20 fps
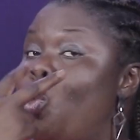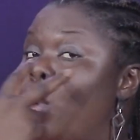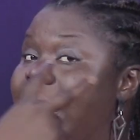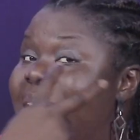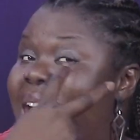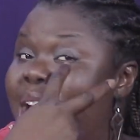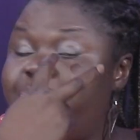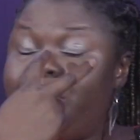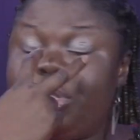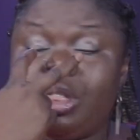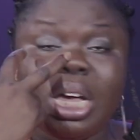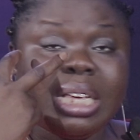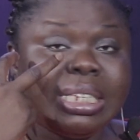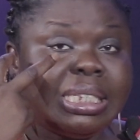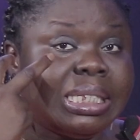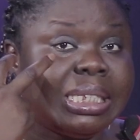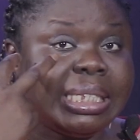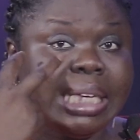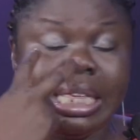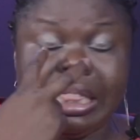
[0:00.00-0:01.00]
We have
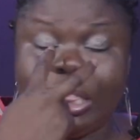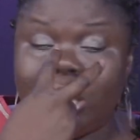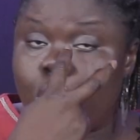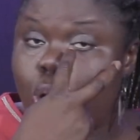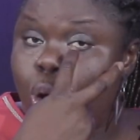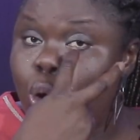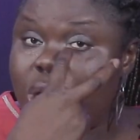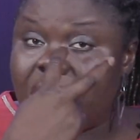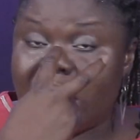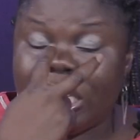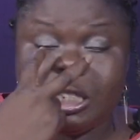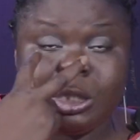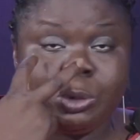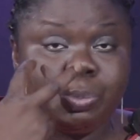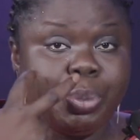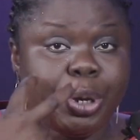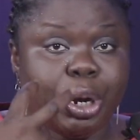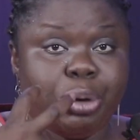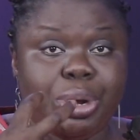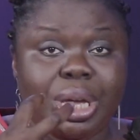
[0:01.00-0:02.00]
not seen the Holy
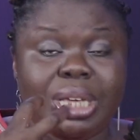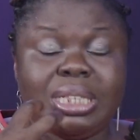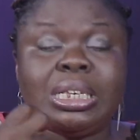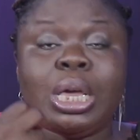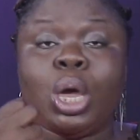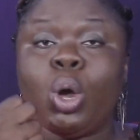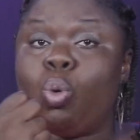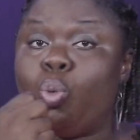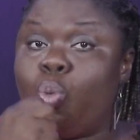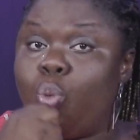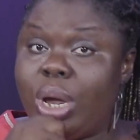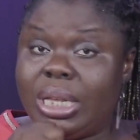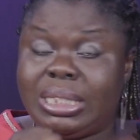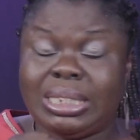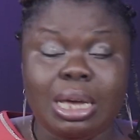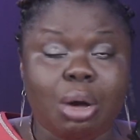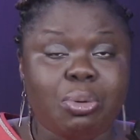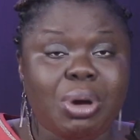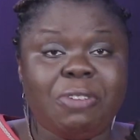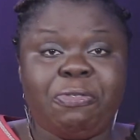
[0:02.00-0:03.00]
Spirit
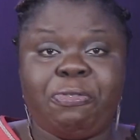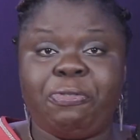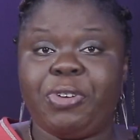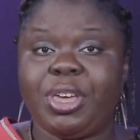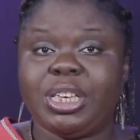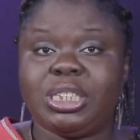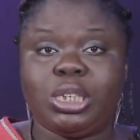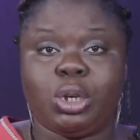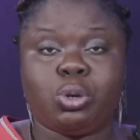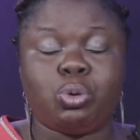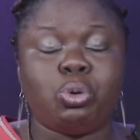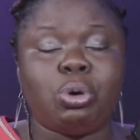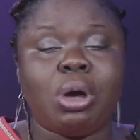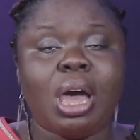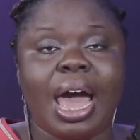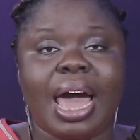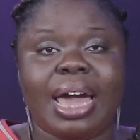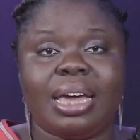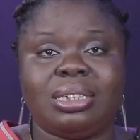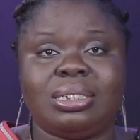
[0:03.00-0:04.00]
with our
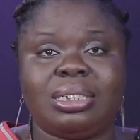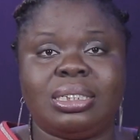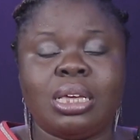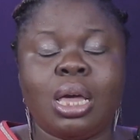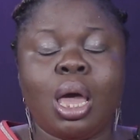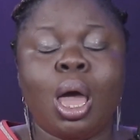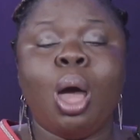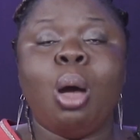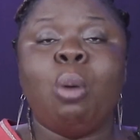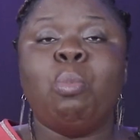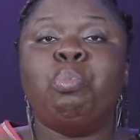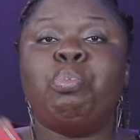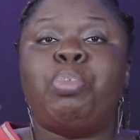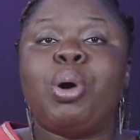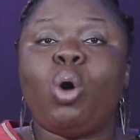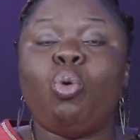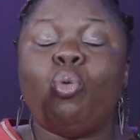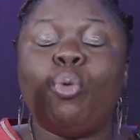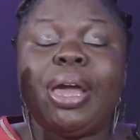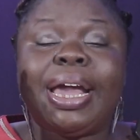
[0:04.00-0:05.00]
physical eyes,
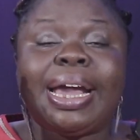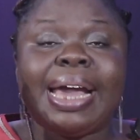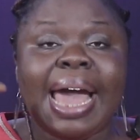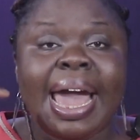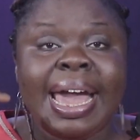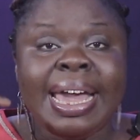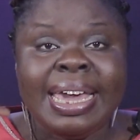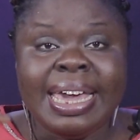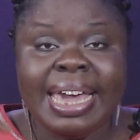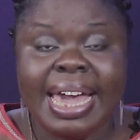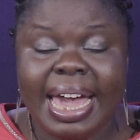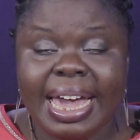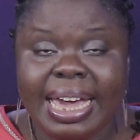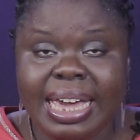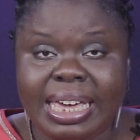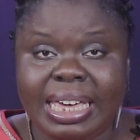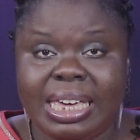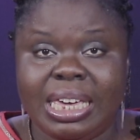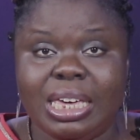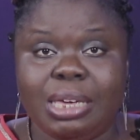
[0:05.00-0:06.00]
but we can
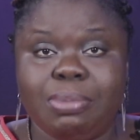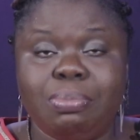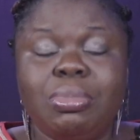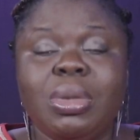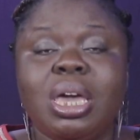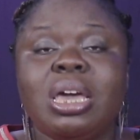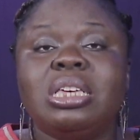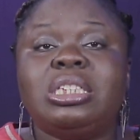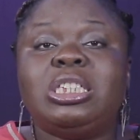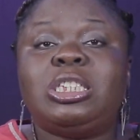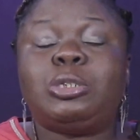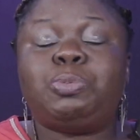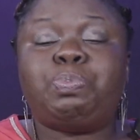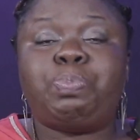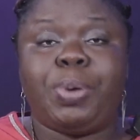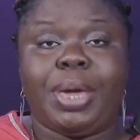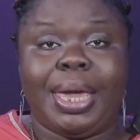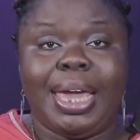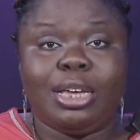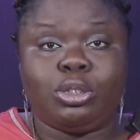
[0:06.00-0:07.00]
hear him
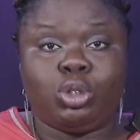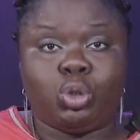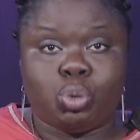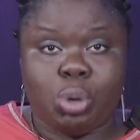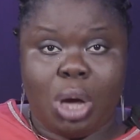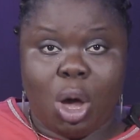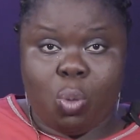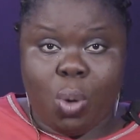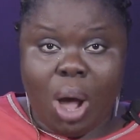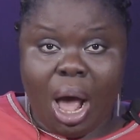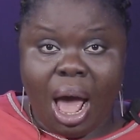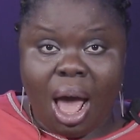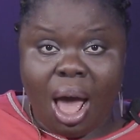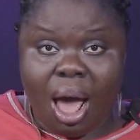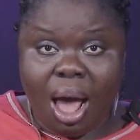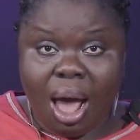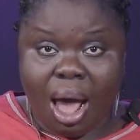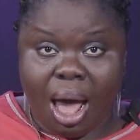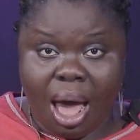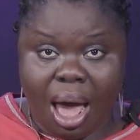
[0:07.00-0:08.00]
speak to our
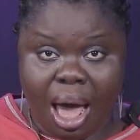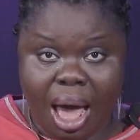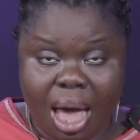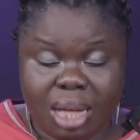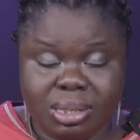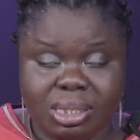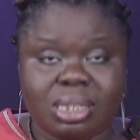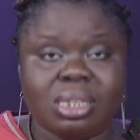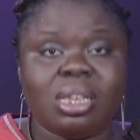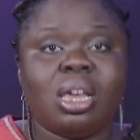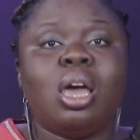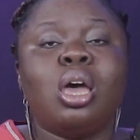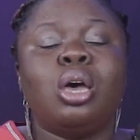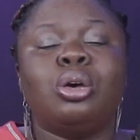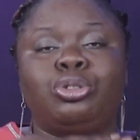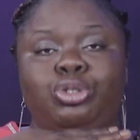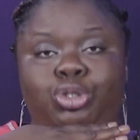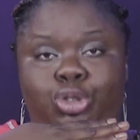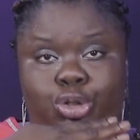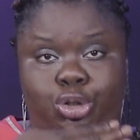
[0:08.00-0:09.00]
heart
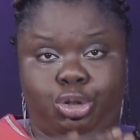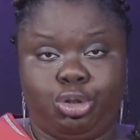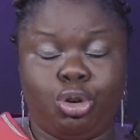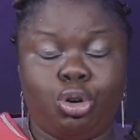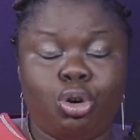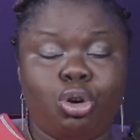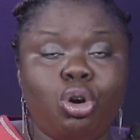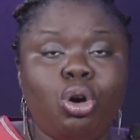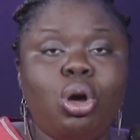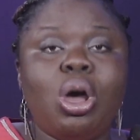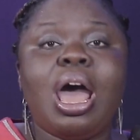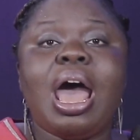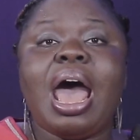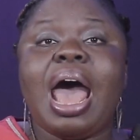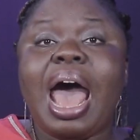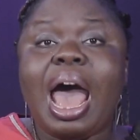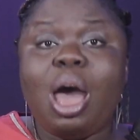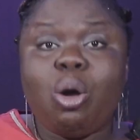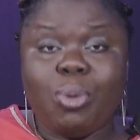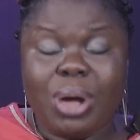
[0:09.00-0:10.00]
through
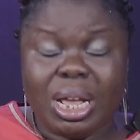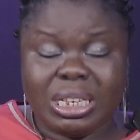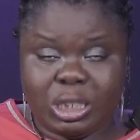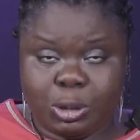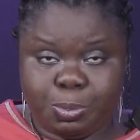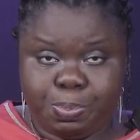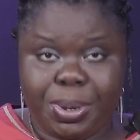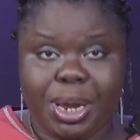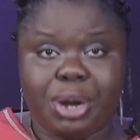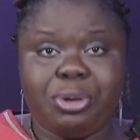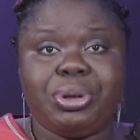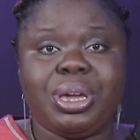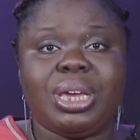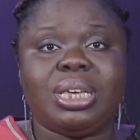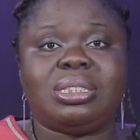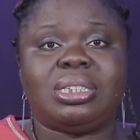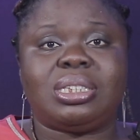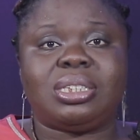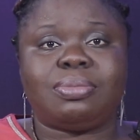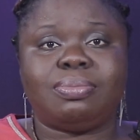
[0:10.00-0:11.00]
our
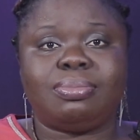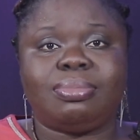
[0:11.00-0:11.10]
spirit.